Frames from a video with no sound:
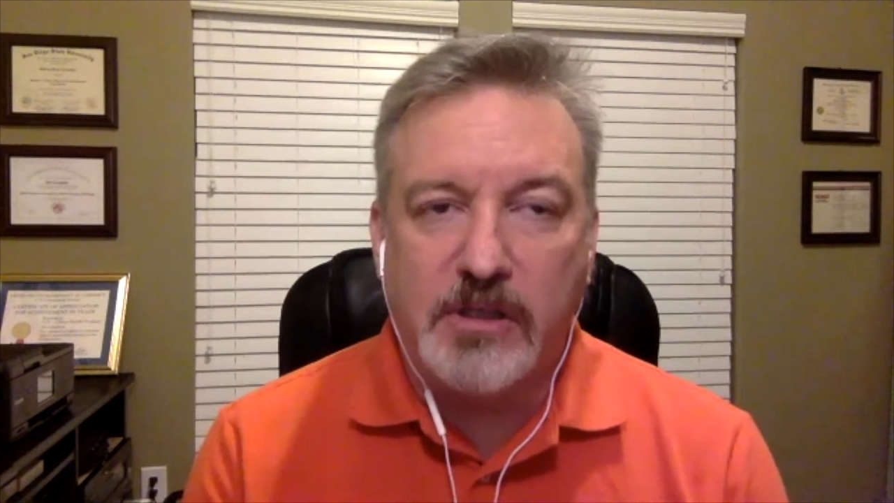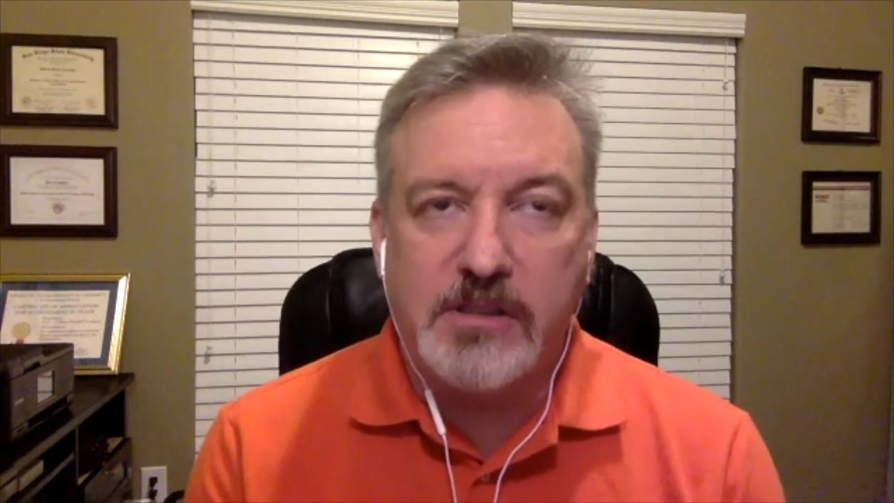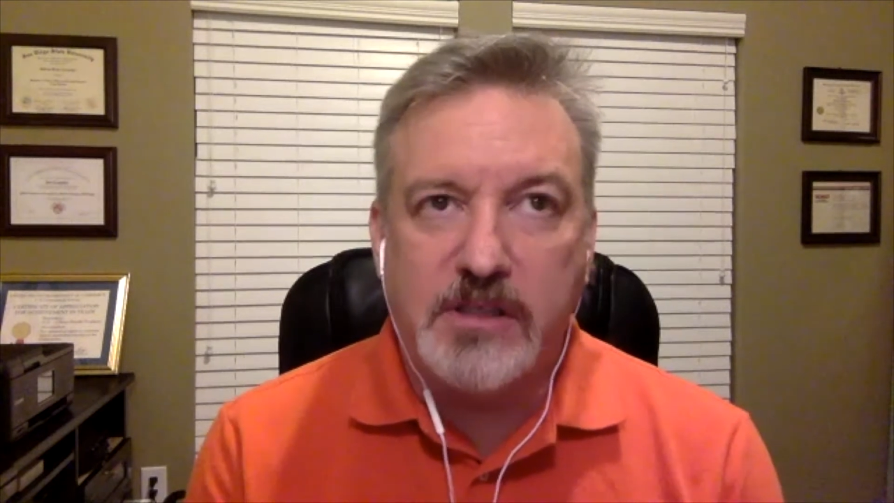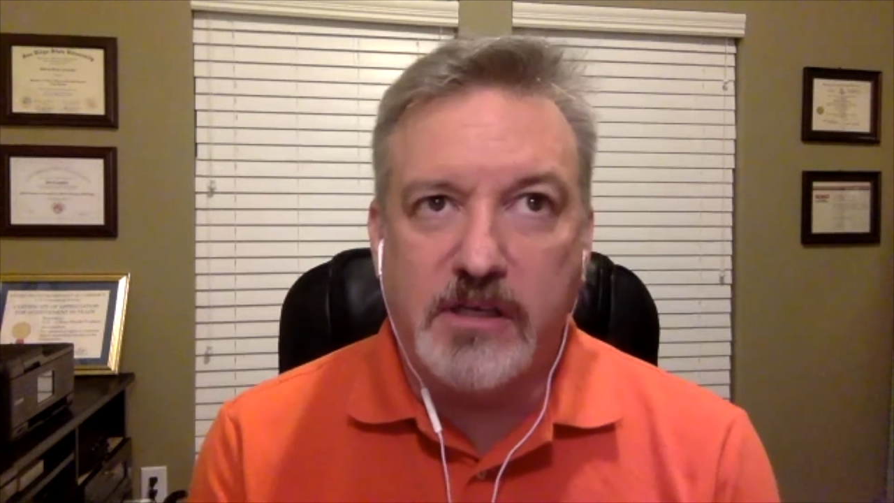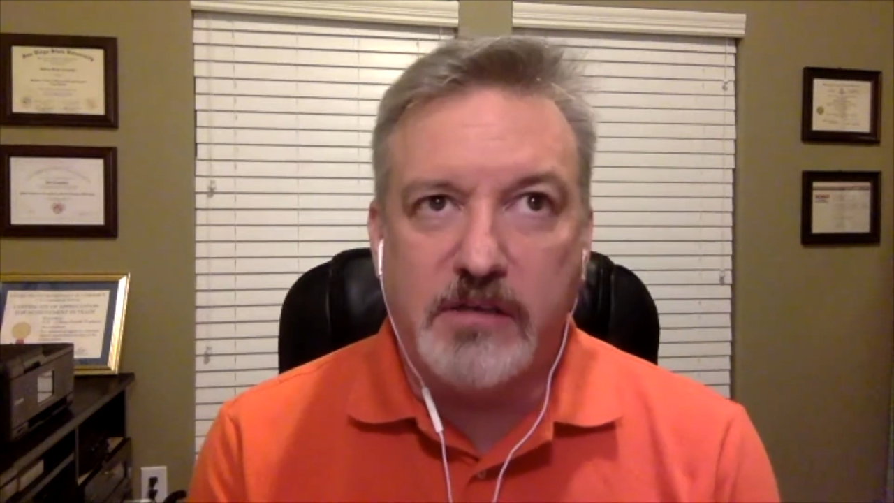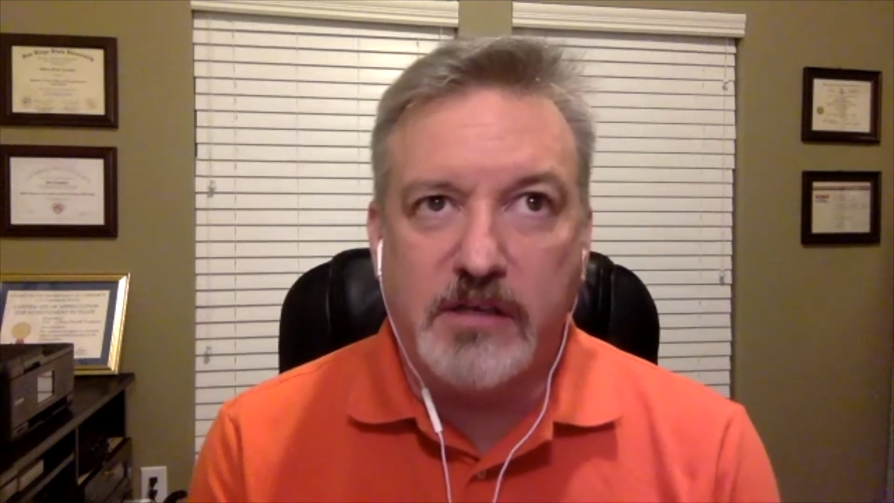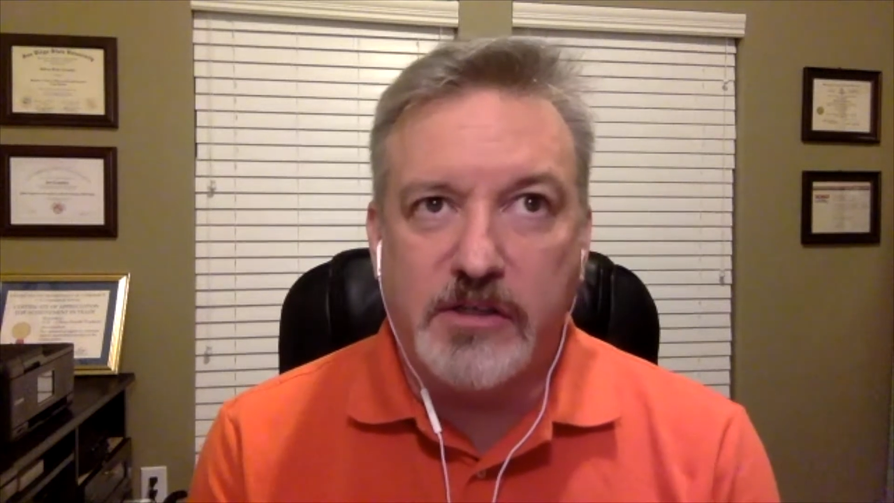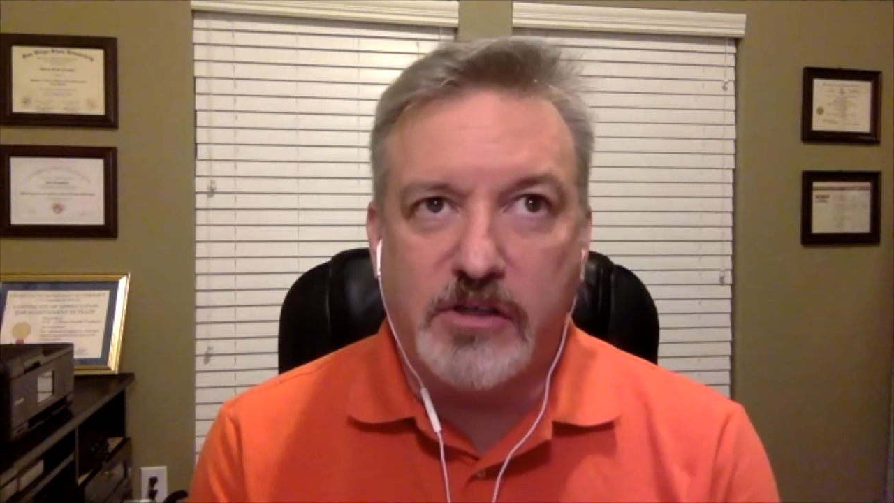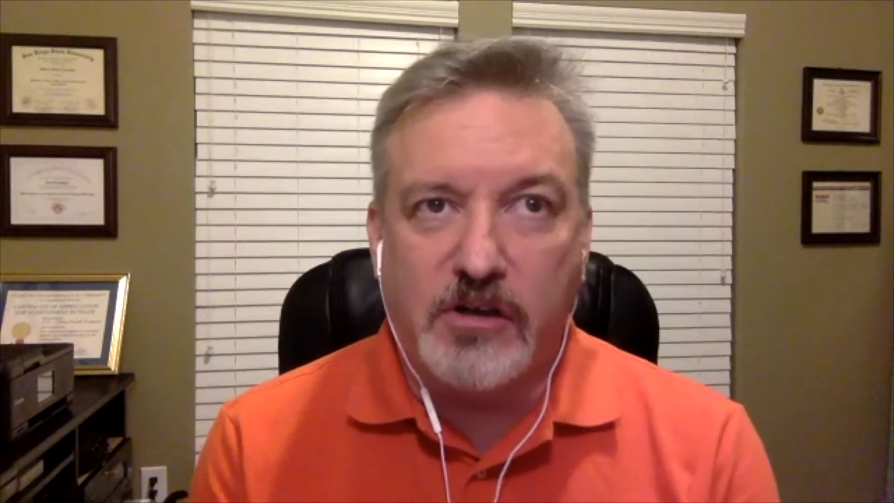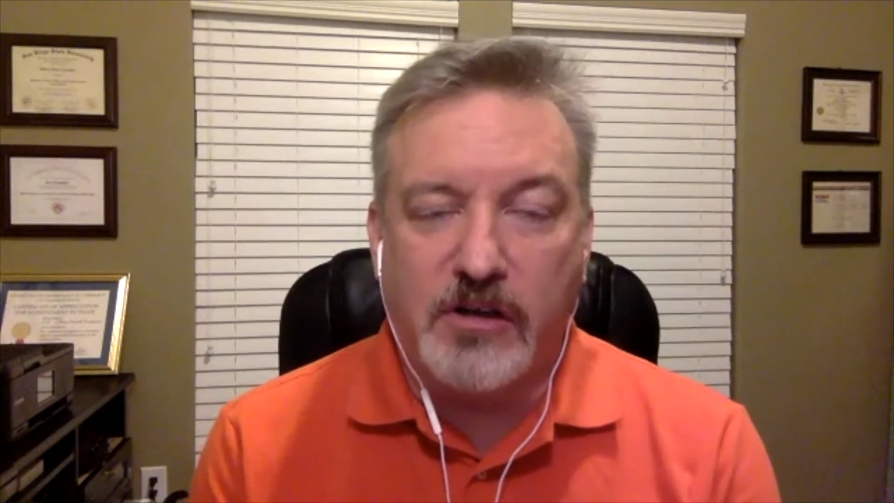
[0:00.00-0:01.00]

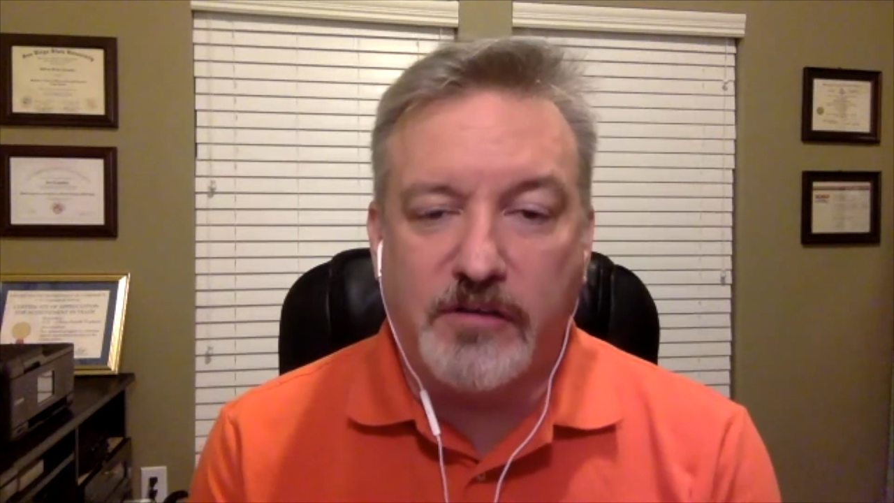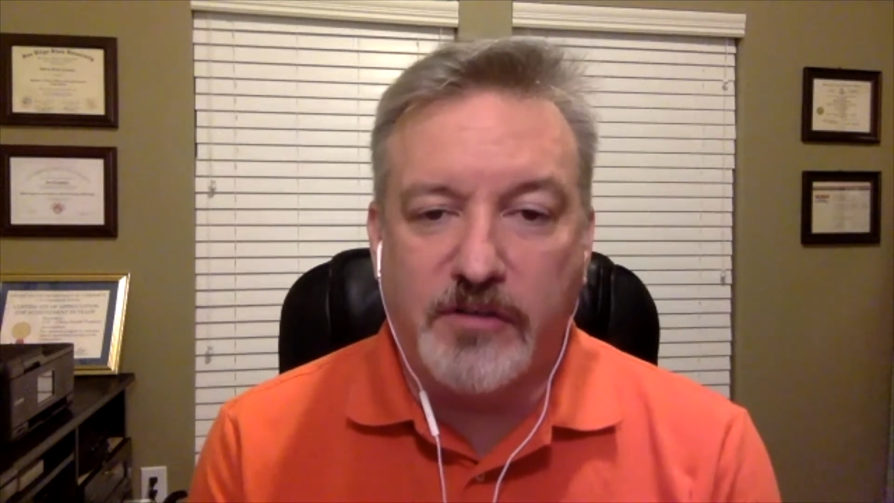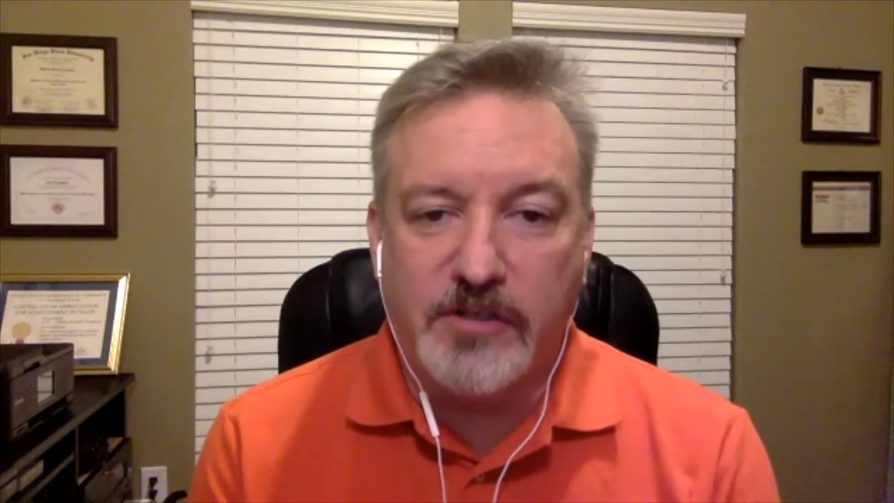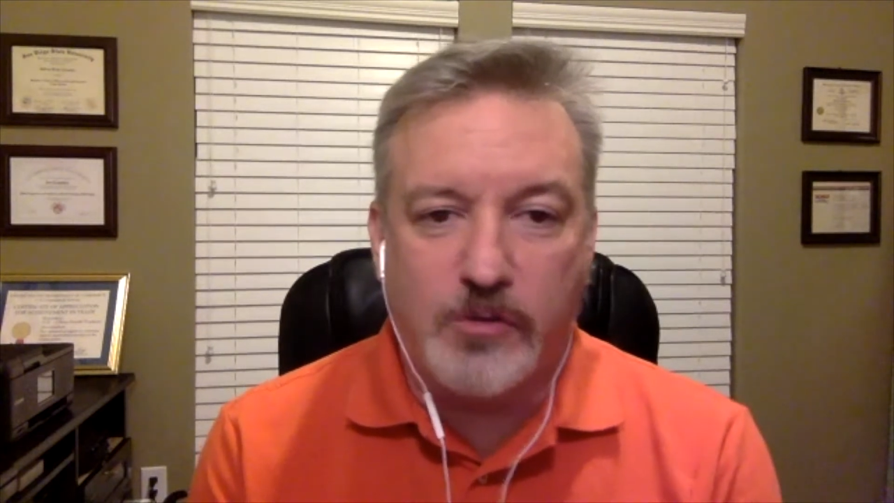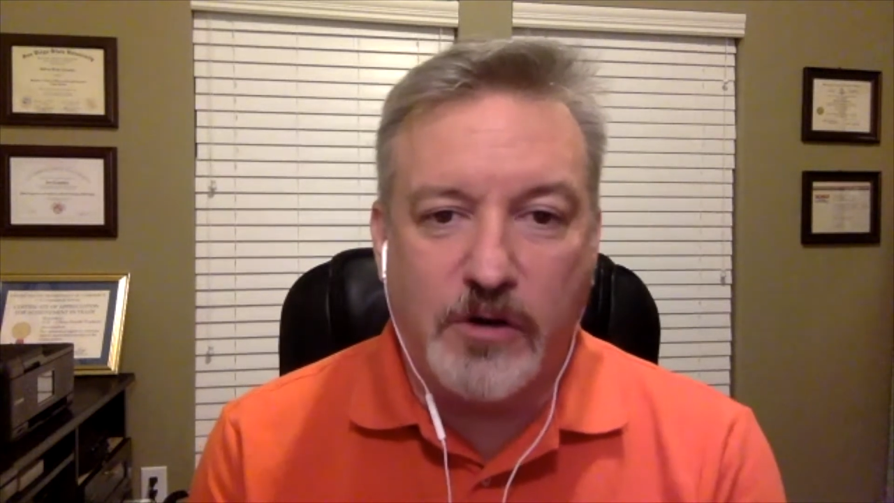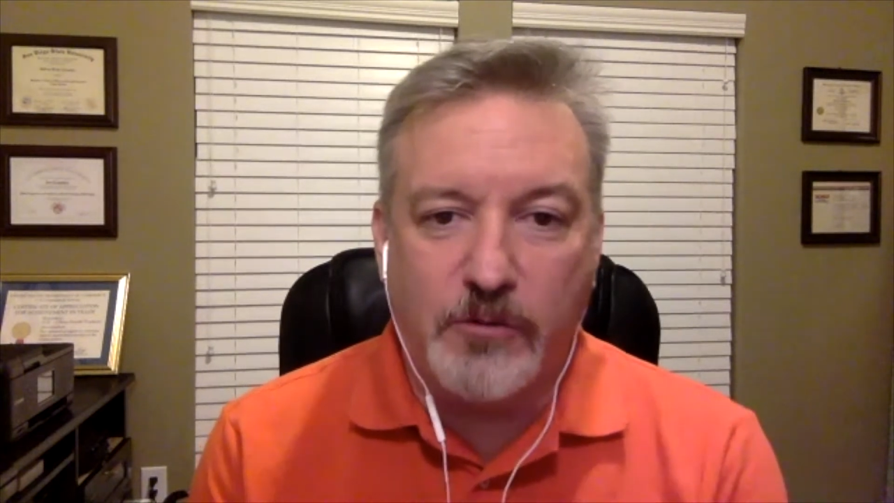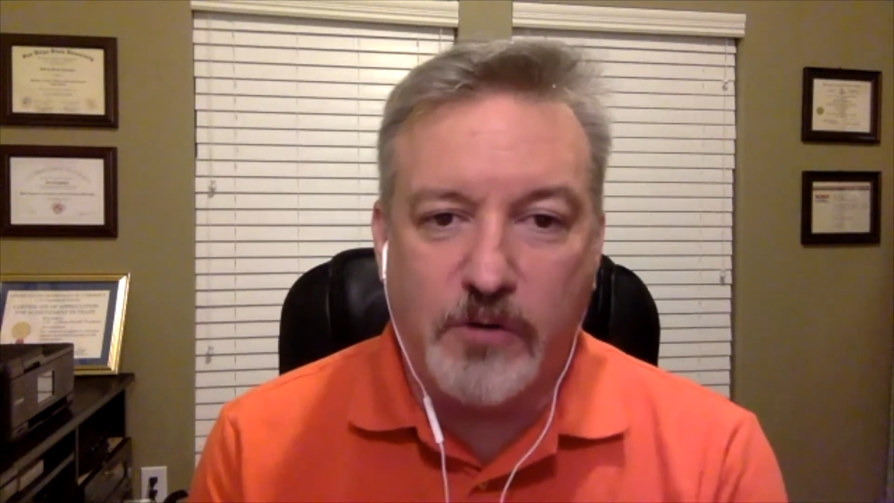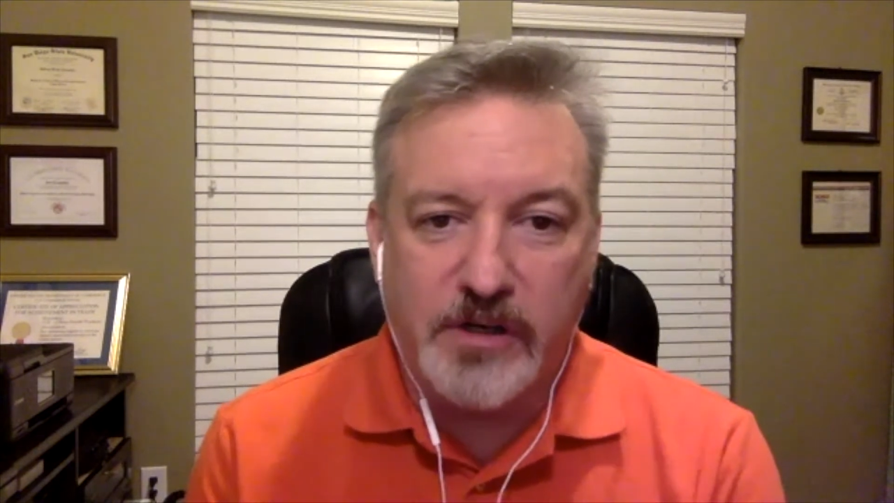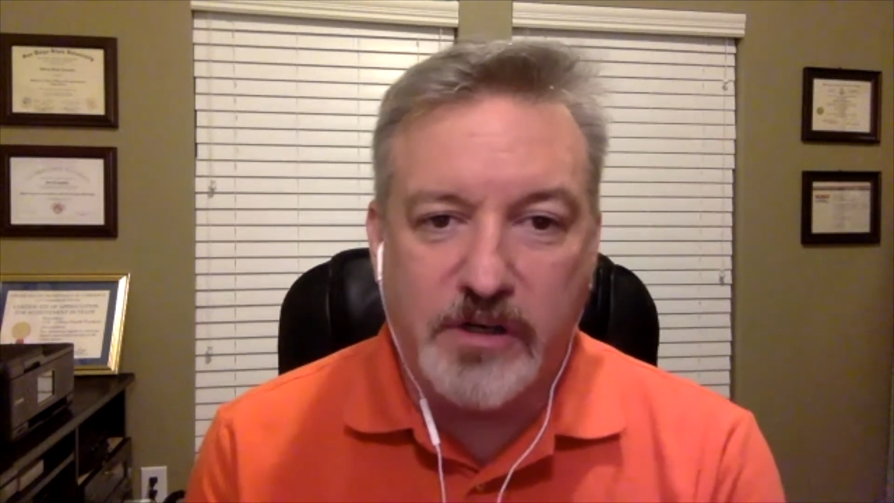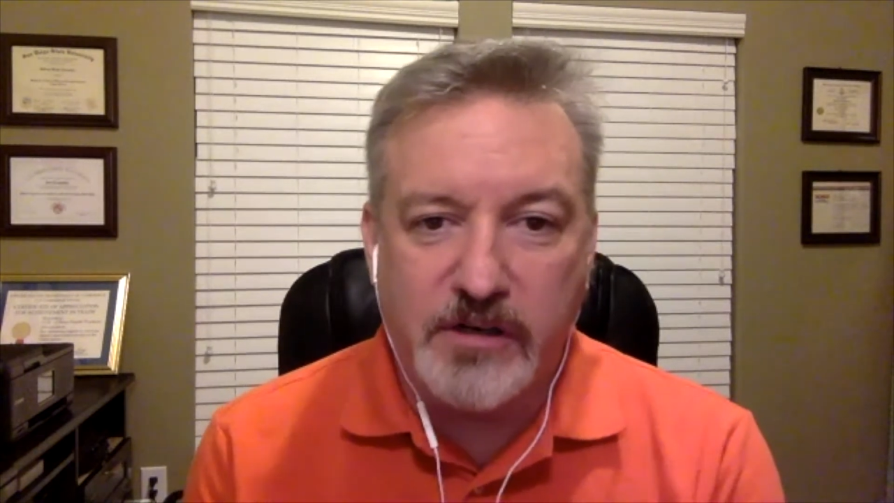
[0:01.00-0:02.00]
let's start off at square
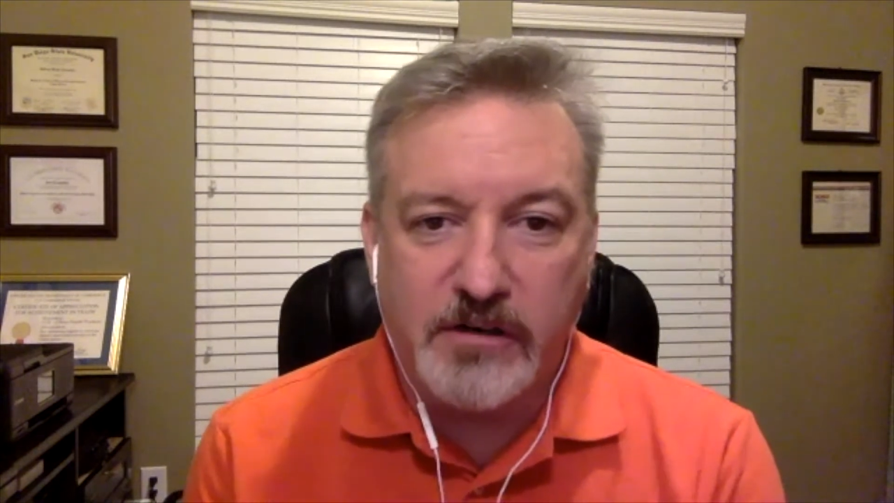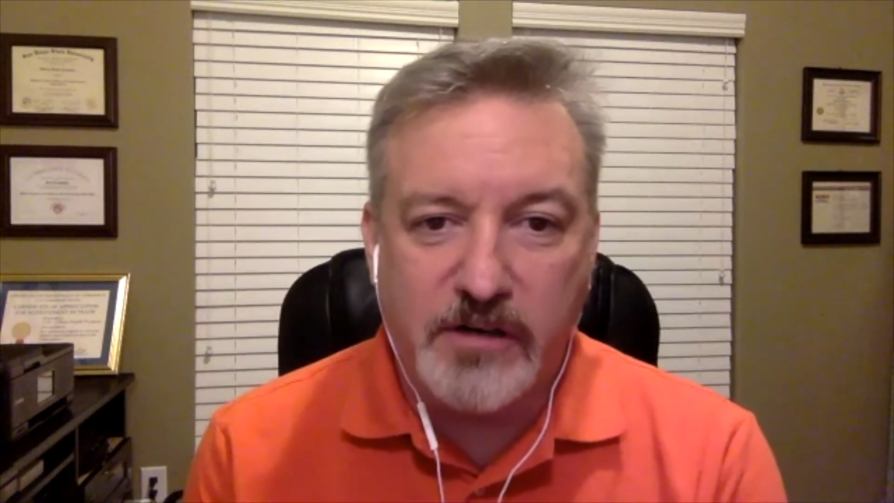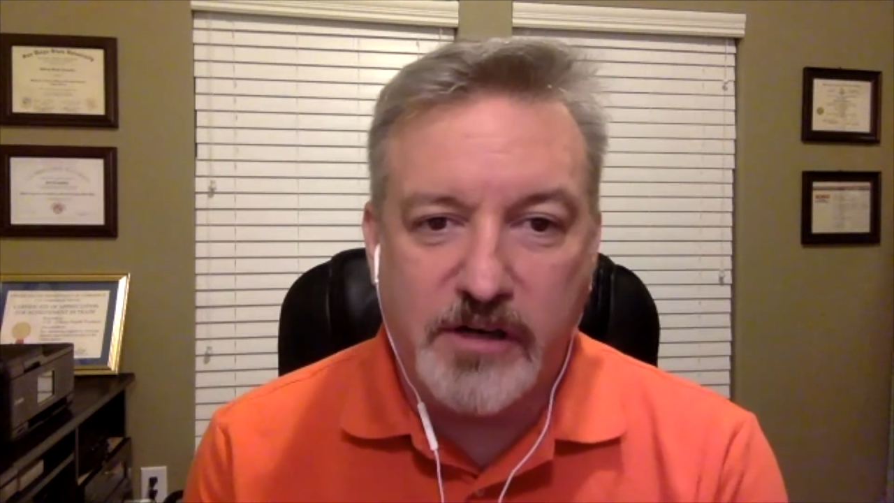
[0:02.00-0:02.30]
one here,